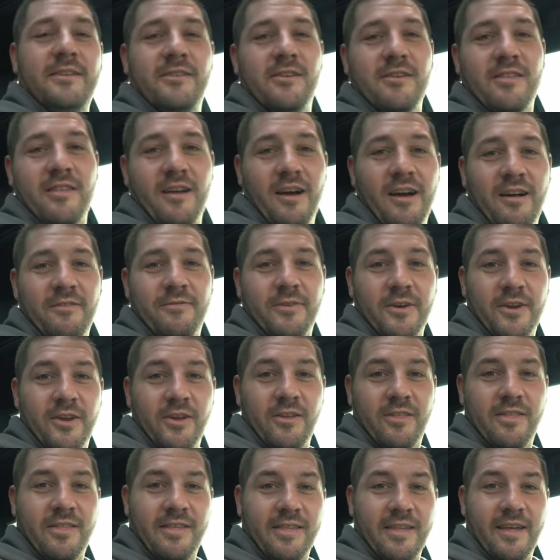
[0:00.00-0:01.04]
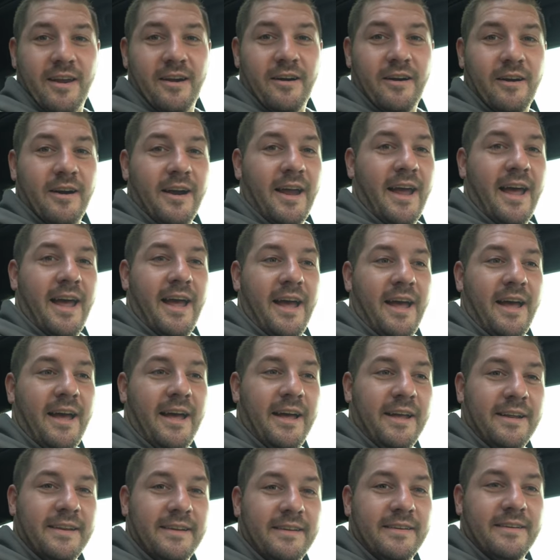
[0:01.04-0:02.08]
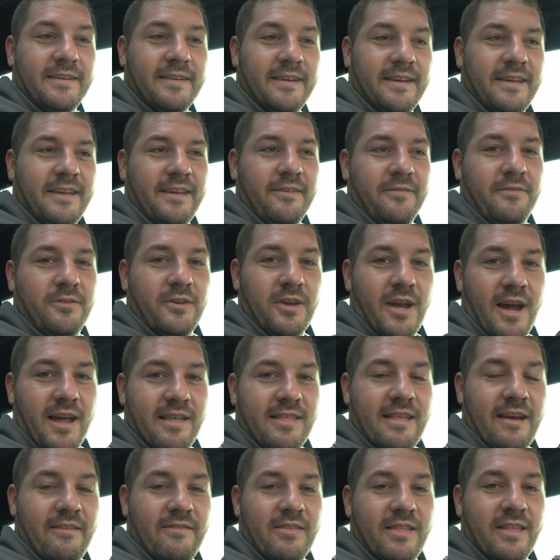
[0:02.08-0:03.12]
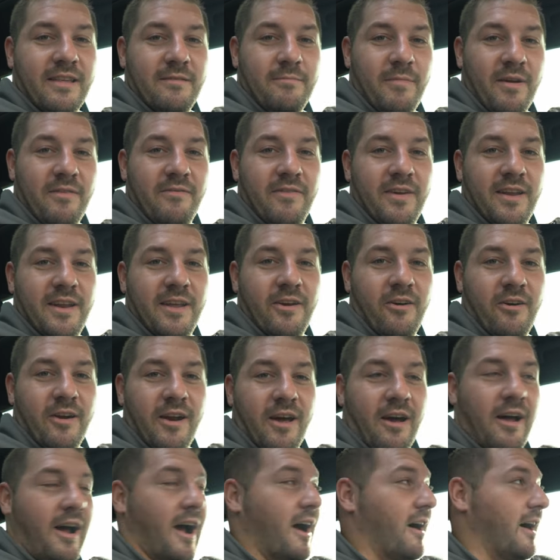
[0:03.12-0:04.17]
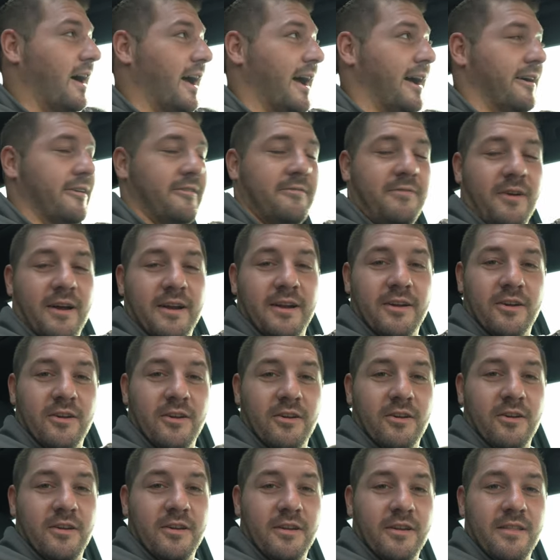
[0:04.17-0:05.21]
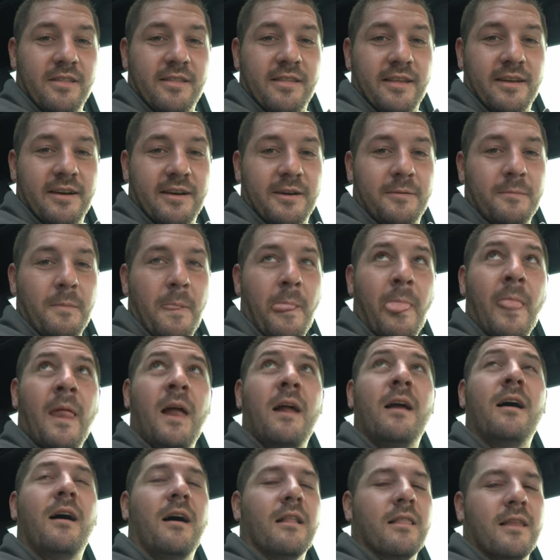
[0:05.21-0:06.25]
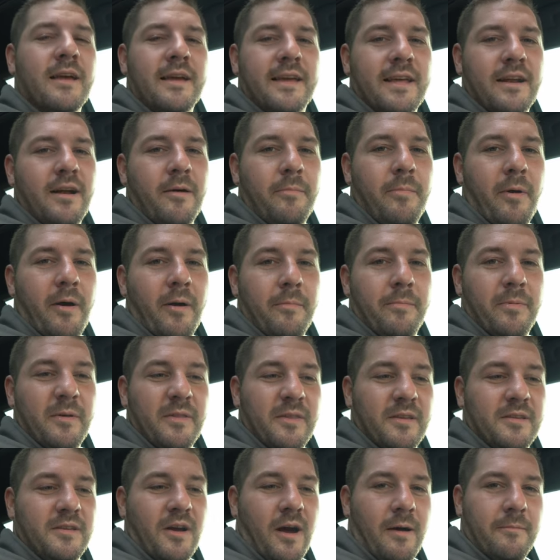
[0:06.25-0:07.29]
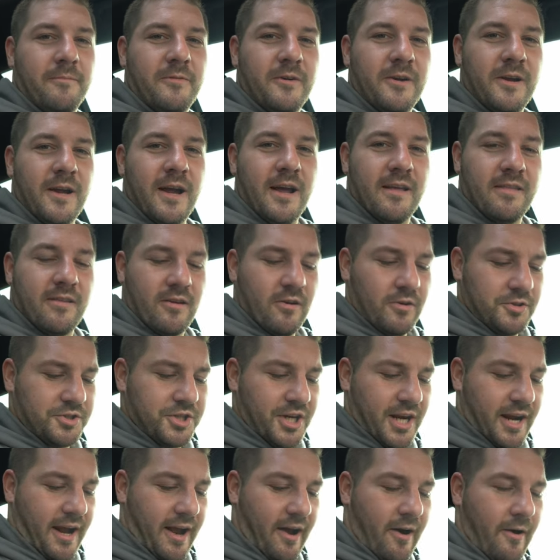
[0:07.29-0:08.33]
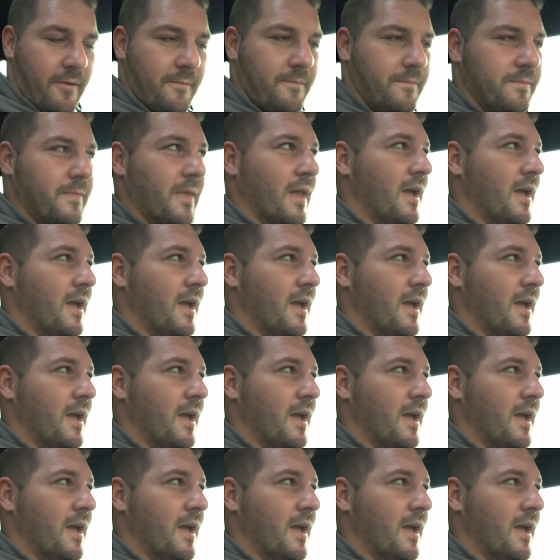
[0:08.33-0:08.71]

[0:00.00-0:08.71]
yourself a good sitter. And if you guys haven't seen my video on how to find a good sitter, I'll link it up in the top for you guys to go check out.